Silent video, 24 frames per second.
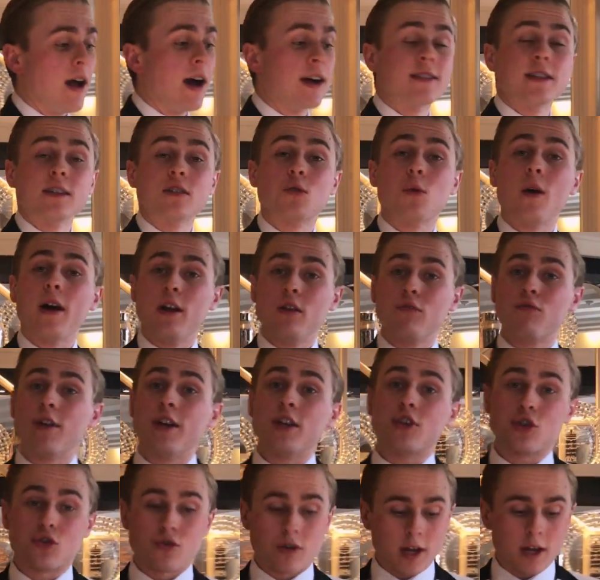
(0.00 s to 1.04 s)
As it's quite a
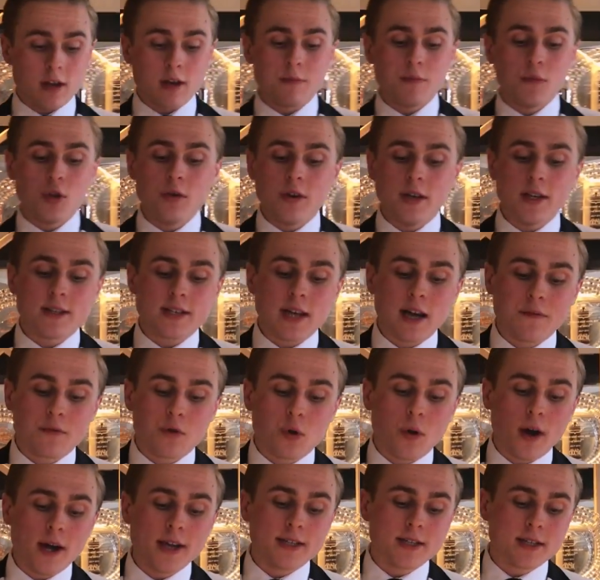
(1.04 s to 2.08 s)
rich drink, you need to
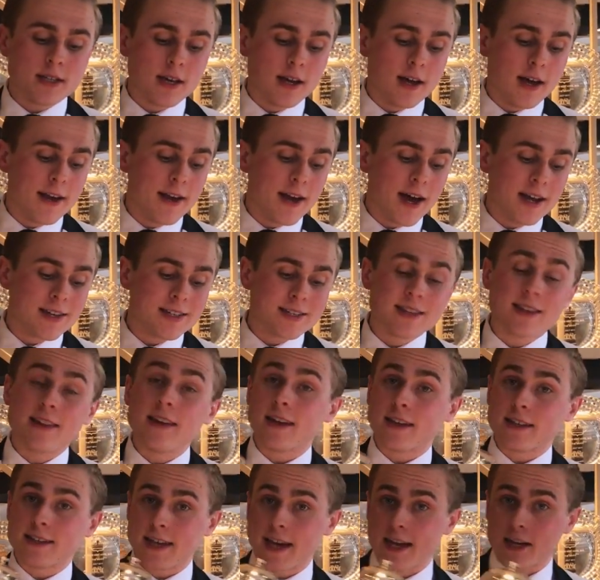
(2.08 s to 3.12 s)
have quite a nice
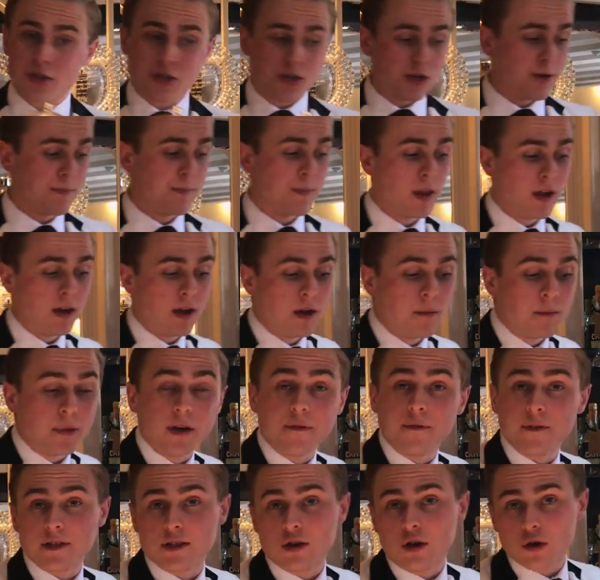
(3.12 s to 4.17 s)
thick texture, but
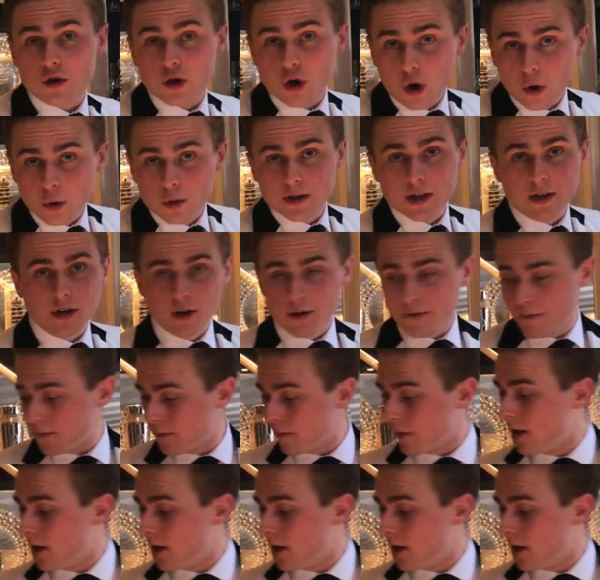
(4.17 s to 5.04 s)
if it's not cold enough,